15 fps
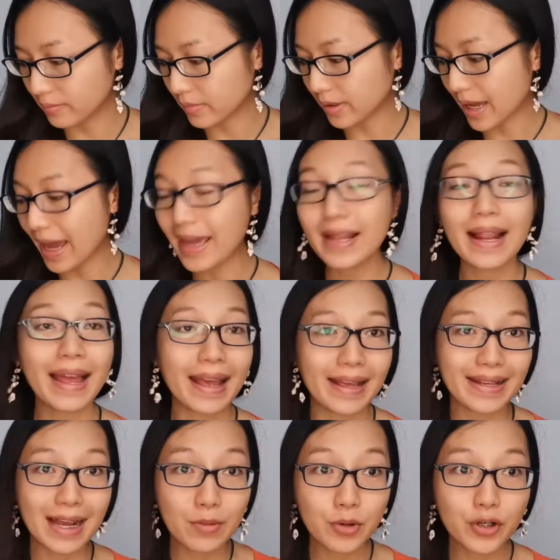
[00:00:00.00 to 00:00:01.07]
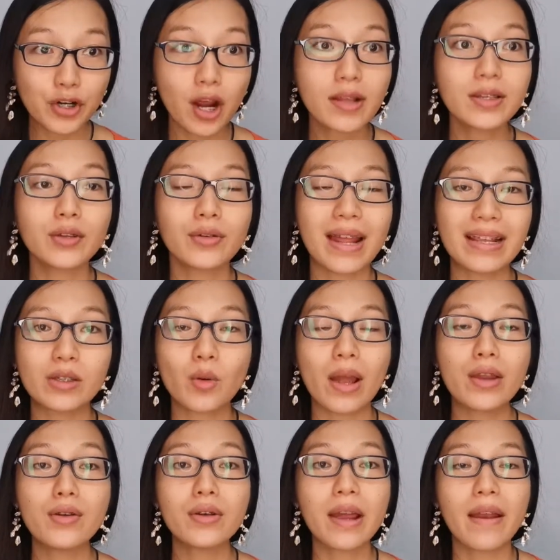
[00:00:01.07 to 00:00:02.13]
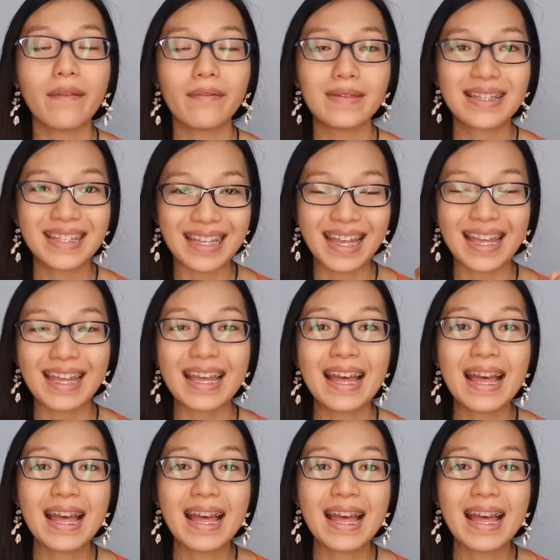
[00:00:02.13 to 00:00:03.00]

okay like cabochon so that's why you can see